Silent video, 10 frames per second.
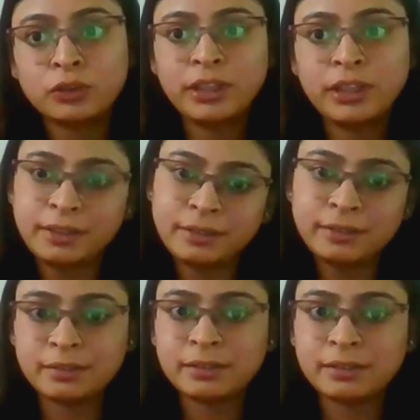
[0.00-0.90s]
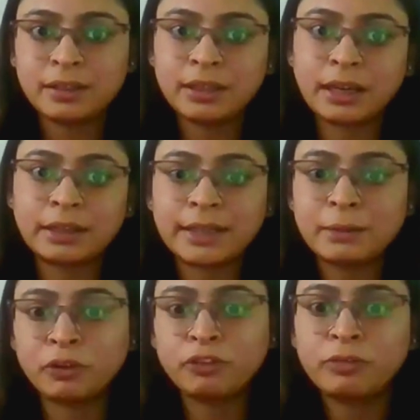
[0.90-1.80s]
So these, yeah,
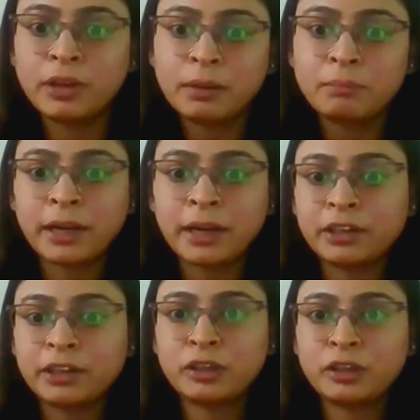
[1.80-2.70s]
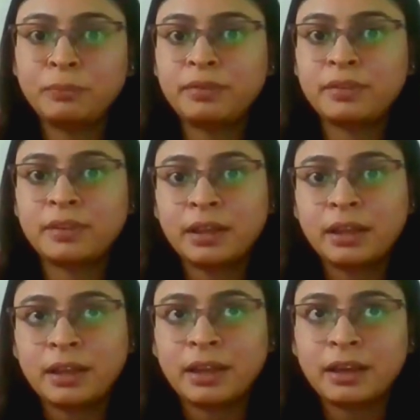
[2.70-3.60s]
type of partnerships
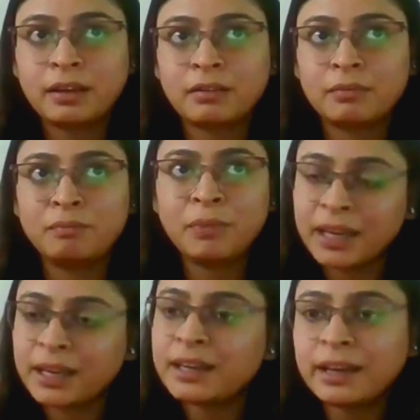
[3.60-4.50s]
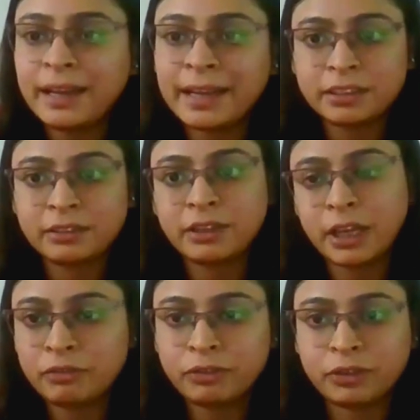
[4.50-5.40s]
make it a collective
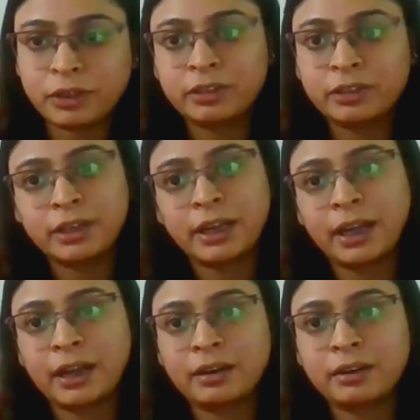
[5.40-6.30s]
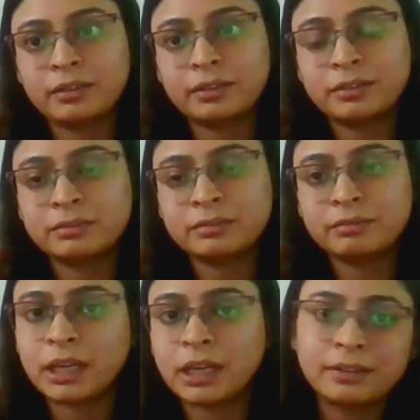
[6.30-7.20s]
effort, and
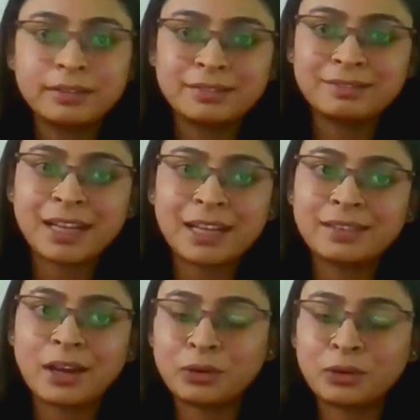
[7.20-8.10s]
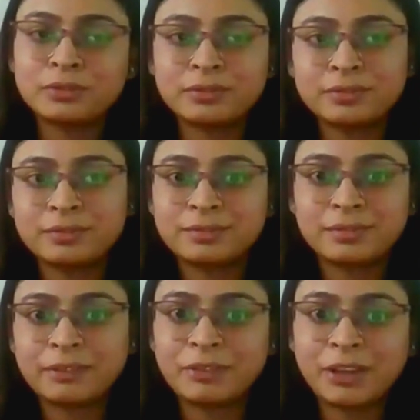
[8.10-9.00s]
yeah, that's how
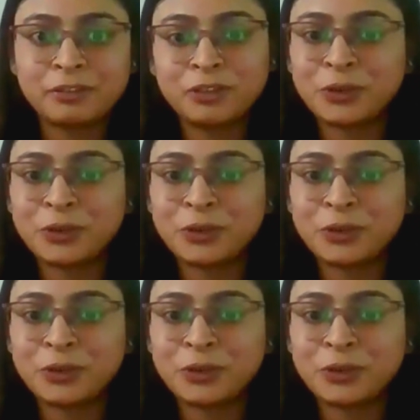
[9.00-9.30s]
we have